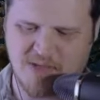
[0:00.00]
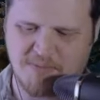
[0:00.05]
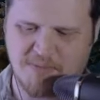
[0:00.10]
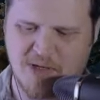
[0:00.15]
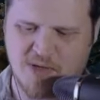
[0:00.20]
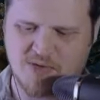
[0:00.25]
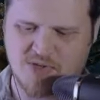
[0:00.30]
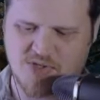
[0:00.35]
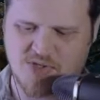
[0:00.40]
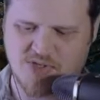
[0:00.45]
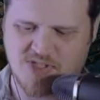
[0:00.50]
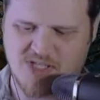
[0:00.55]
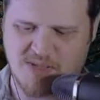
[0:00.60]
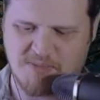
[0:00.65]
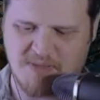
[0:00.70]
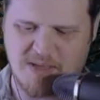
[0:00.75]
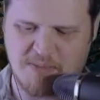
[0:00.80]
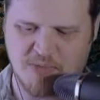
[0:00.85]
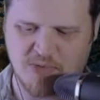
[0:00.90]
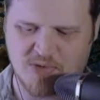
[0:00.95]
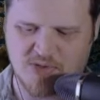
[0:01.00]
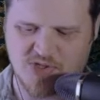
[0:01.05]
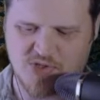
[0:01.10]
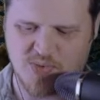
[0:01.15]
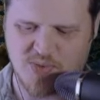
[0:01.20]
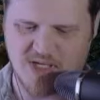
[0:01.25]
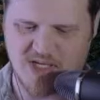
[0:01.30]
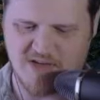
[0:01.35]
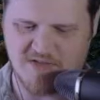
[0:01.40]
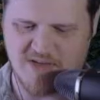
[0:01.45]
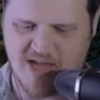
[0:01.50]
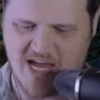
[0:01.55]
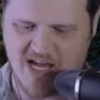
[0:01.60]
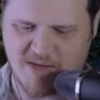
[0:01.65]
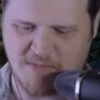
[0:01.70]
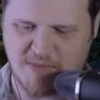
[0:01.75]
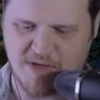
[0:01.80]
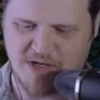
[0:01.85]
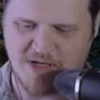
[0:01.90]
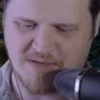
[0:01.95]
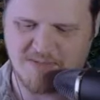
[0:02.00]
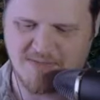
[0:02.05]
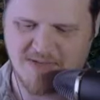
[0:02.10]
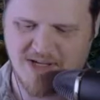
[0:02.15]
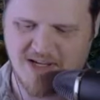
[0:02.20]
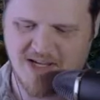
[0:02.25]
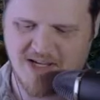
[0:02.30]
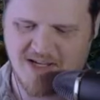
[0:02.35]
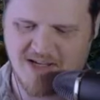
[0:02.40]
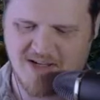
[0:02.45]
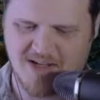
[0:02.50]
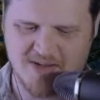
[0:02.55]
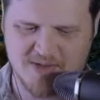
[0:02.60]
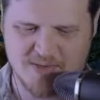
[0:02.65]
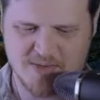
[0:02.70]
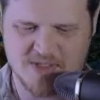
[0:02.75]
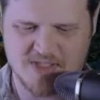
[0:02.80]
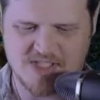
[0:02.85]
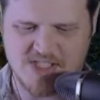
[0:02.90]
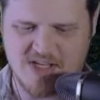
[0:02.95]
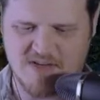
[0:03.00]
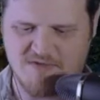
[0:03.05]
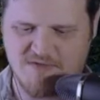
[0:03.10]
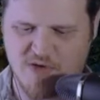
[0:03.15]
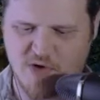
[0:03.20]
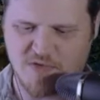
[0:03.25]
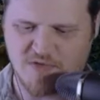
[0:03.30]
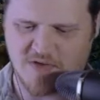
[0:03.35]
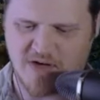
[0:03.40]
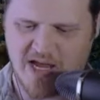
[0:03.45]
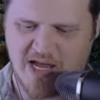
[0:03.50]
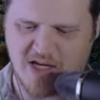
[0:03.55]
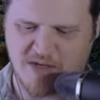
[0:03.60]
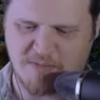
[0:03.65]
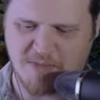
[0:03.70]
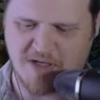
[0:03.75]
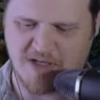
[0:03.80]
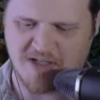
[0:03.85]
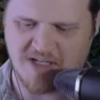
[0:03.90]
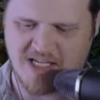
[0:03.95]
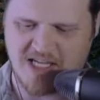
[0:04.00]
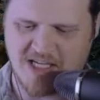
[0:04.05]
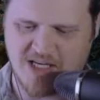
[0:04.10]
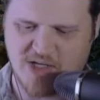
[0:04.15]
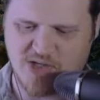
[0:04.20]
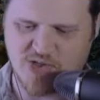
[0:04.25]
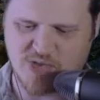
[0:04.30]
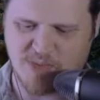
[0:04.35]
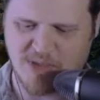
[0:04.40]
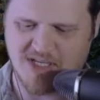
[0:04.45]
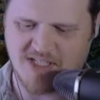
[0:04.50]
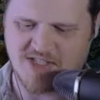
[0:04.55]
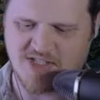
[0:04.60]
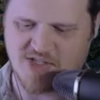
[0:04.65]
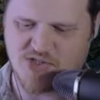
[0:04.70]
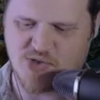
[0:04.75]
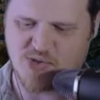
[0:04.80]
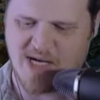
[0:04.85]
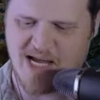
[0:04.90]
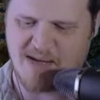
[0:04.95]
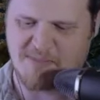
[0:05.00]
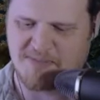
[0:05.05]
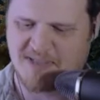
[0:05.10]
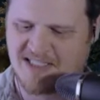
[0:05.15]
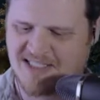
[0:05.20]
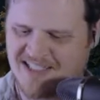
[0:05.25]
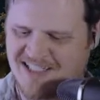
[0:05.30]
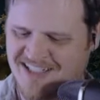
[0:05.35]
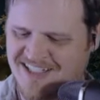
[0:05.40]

posters that people were doing of Akbar, where it said, "Vote for Akbar, he knows when it's a trap."